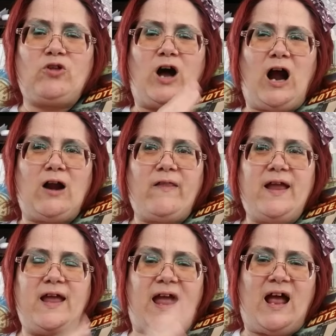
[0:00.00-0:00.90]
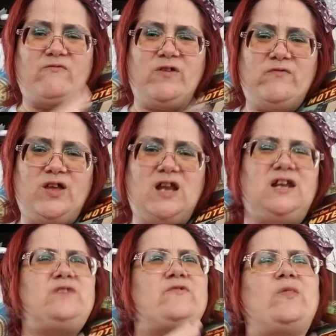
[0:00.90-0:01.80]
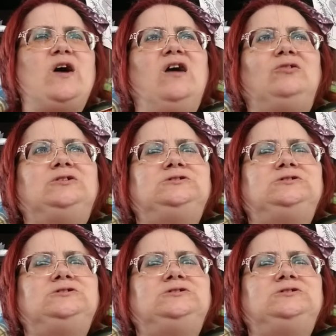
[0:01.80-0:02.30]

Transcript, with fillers: Carly and Vivian, even though